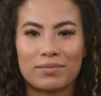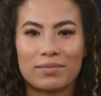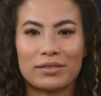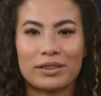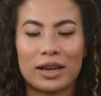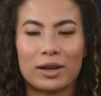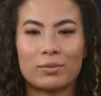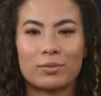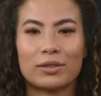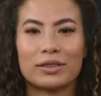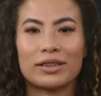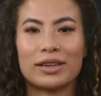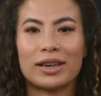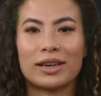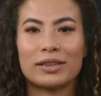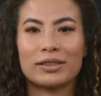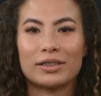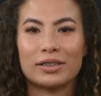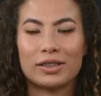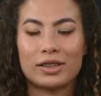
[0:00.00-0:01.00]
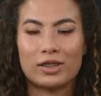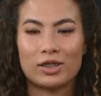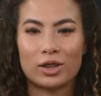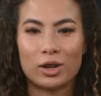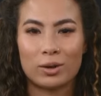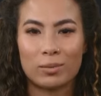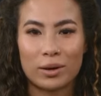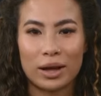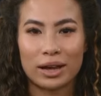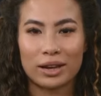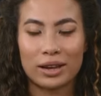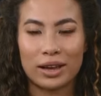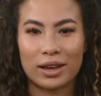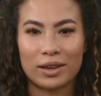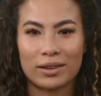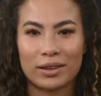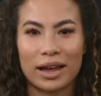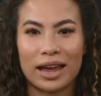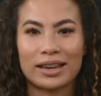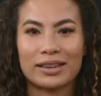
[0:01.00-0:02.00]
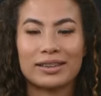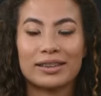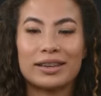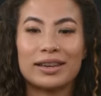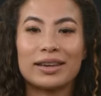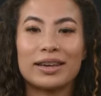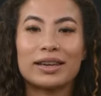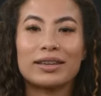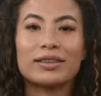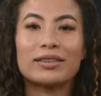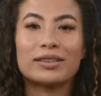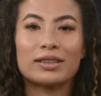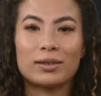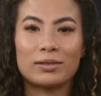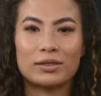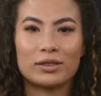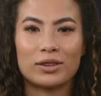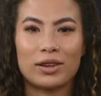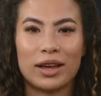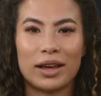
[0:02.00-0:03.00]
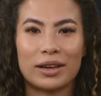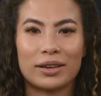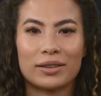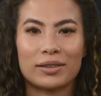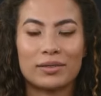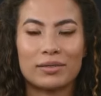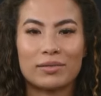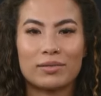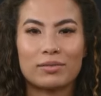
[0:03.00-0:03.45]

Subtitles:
Then return to the show icon and select Subscribe.